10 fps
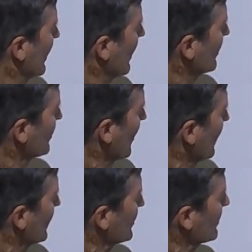So that
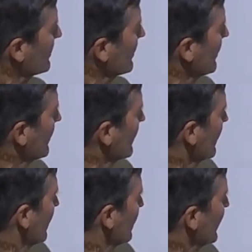this is
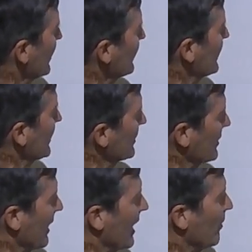p of t is
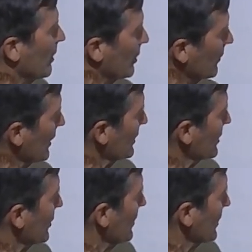the a1 over
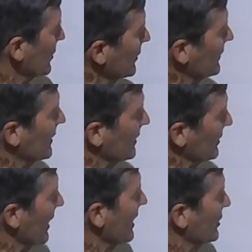a2 and q of t is the
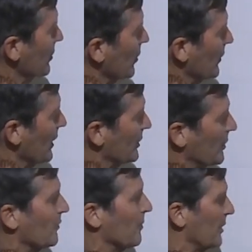a0 over a2
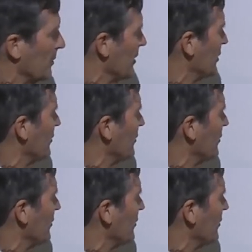from the original